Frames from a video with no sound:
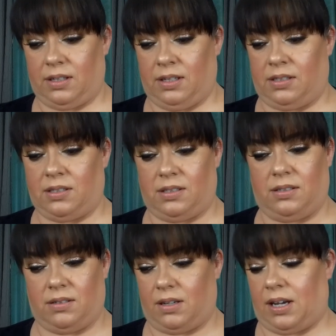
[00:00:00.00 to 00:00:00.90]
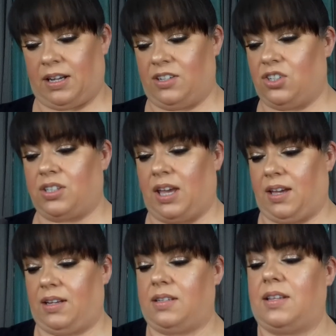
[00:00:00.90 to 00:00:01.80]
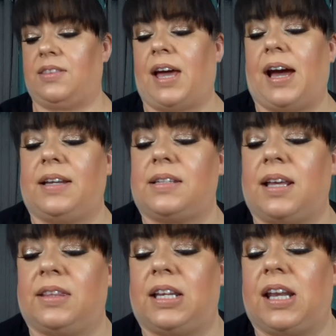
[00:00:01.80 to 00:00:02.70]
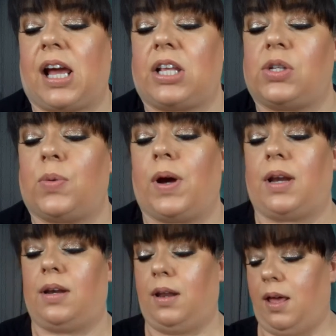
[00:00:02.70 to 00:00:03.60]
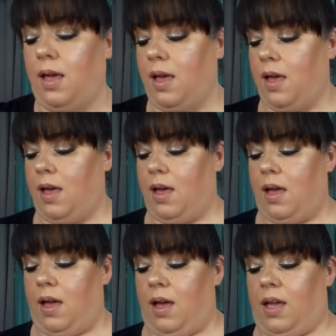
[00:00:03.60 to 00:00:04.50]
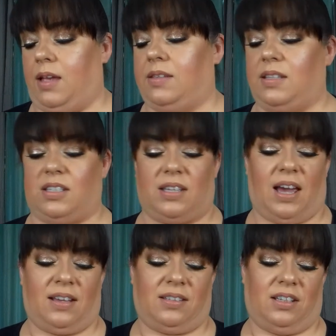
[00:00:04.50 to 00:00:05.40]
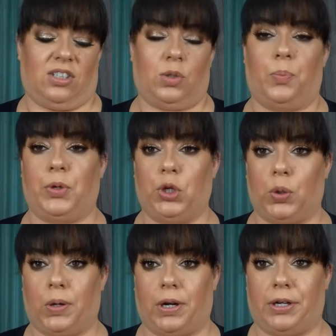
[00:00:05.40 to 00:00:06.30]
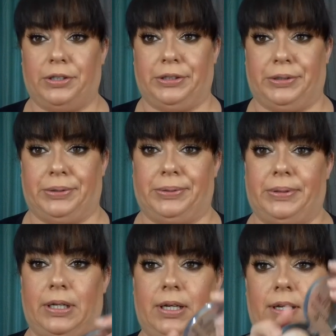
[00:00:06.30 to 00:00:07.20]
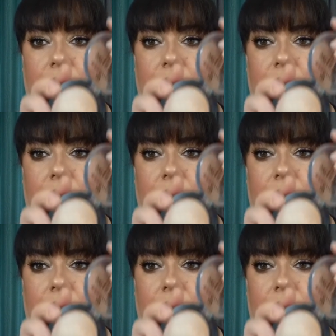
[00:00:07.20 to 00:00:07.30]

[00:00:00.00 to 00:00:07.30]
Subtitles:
I just can't. That, and the next one is this Essence Pure Nude.